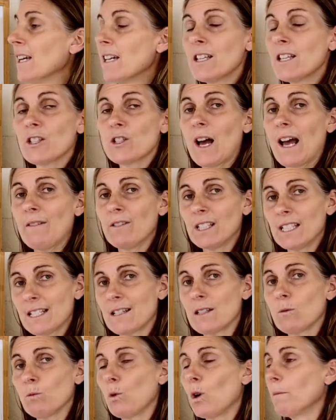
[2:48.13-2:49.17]
So have a
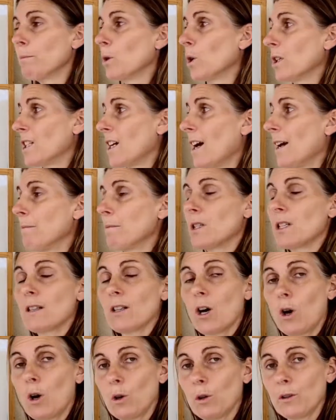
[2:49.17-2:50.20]
listen one more time to the
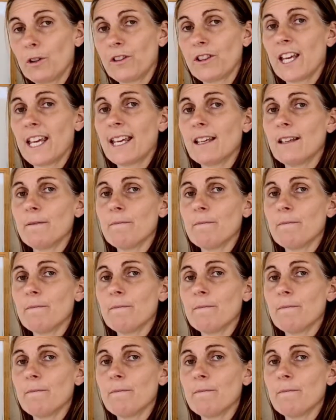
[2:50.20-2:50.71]
whole thing